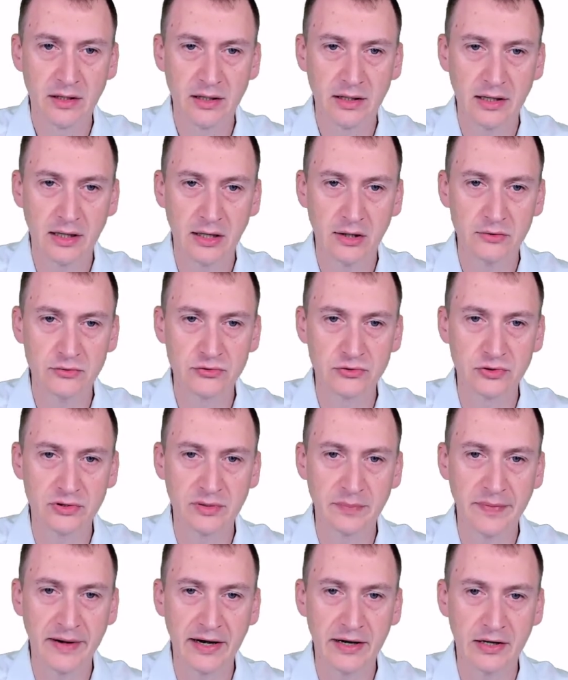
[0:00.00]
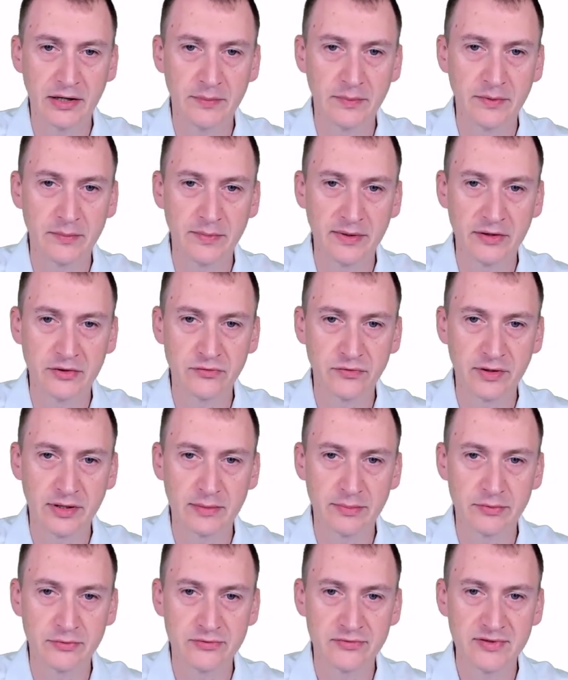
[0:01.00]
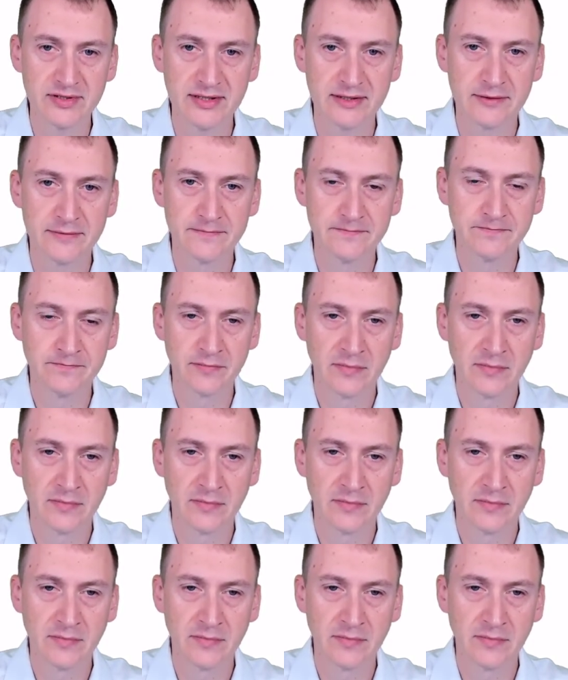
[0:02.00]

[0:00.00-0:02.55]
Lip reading: How should the backup administrator proceed?